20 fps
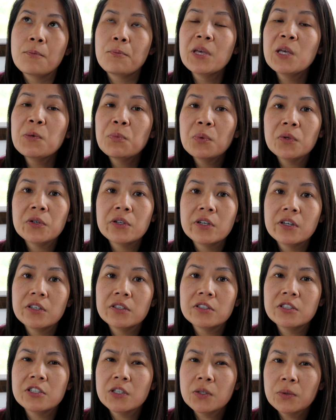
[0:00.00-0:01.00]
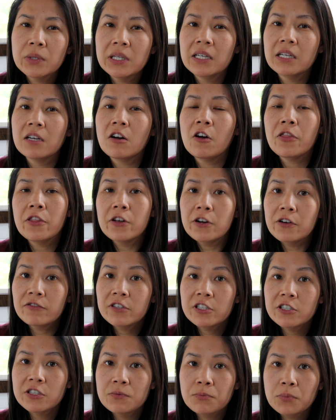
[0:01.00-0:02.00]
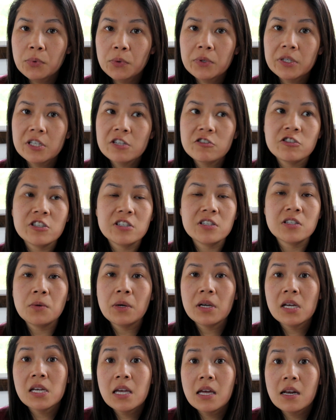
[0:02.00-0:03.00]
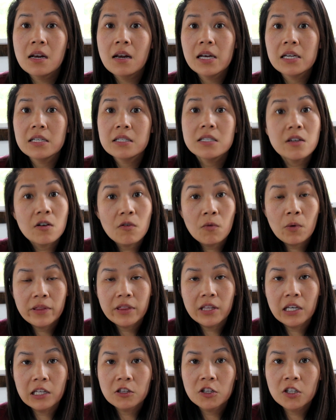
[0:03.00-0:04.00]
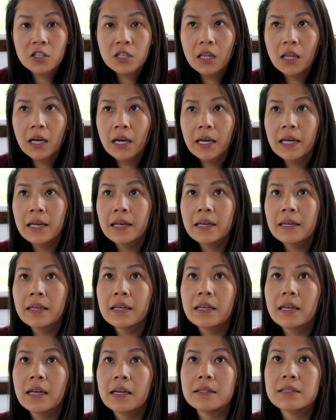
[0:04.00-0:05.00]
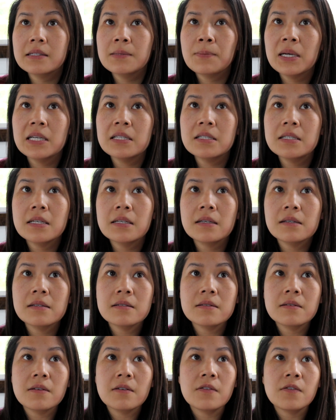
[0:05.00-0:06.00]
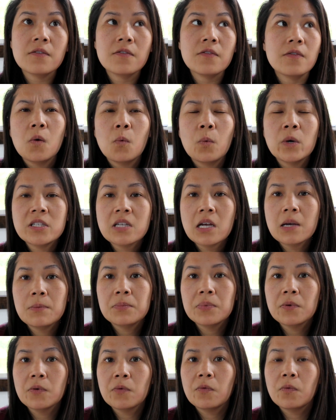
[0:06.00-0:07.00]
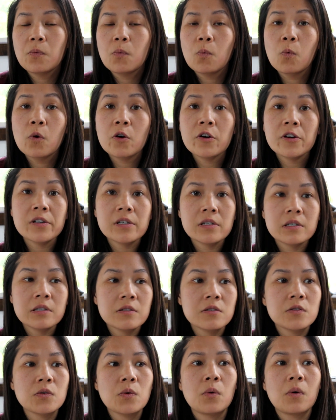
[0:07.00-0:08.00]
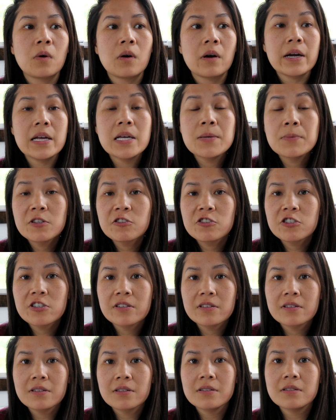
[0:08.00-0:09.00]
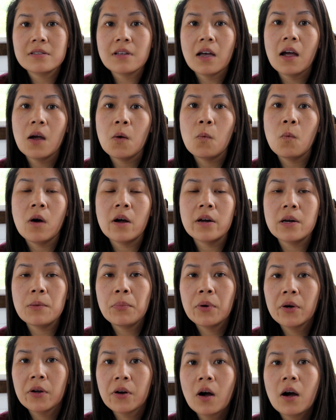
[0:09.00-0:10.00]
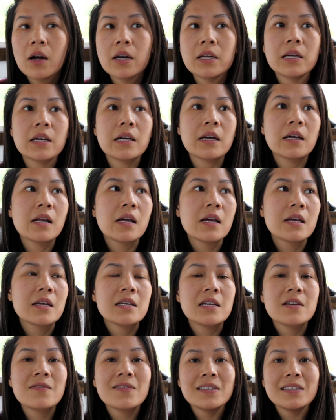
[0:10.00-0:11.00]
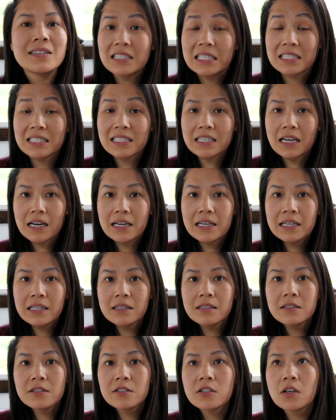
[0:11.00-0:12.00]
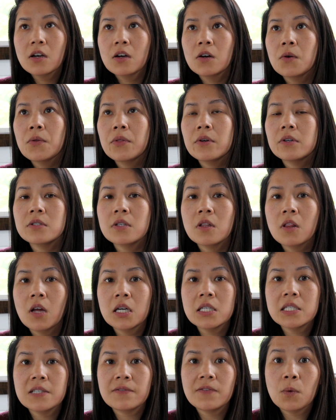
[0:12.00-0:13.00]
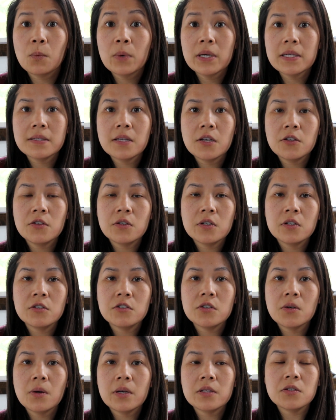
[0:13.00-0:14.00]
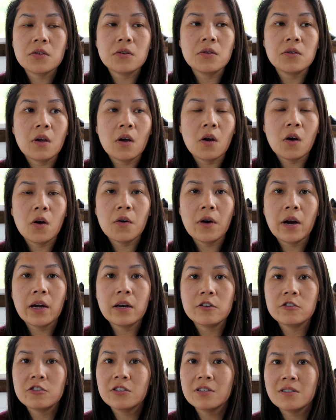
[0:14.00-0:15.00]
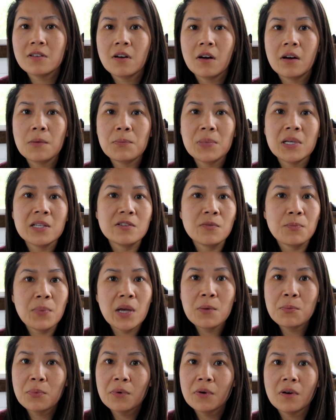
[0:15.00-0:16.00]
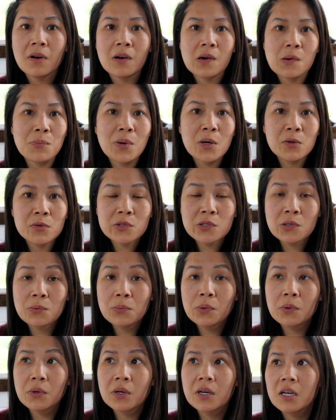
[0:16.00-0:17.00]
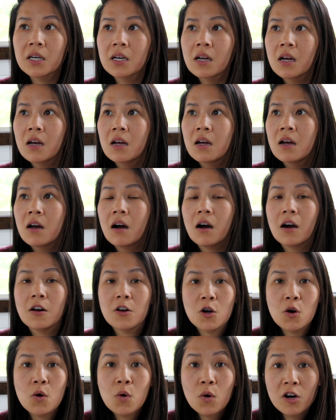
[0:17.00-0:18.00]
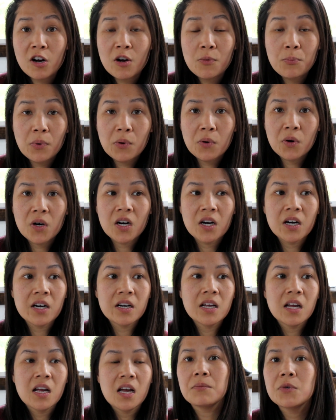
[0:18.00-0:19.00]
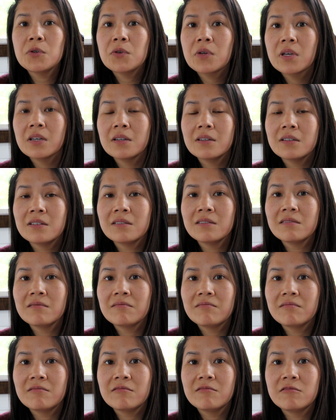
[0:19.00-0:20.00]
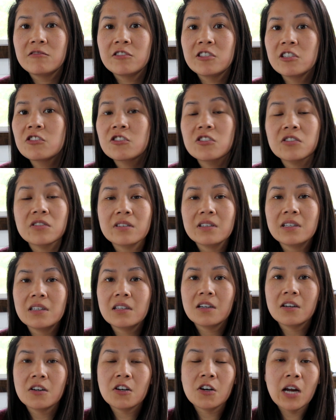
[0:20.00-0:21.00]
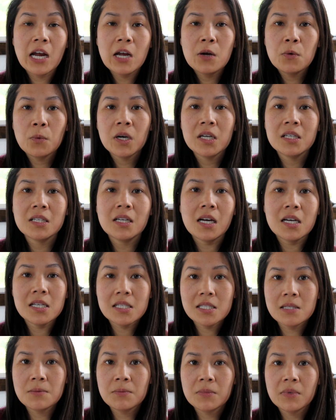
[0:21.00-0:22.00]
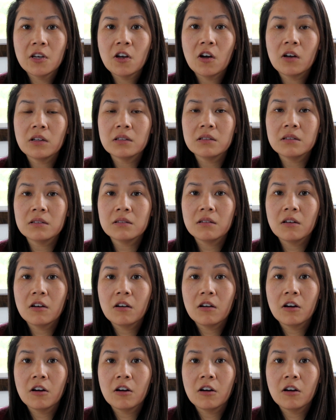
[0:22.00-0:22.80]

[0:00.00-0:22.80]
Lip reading: people are doing on their vision boards, just so I can get an idea of what they look like, get some ideas of what type of words or images I want to put on it, even the design. So there's a lot of different ways that you can do it. can create it just on a piece of paper, on a poster board, on a cork board. You can digitally create one customly on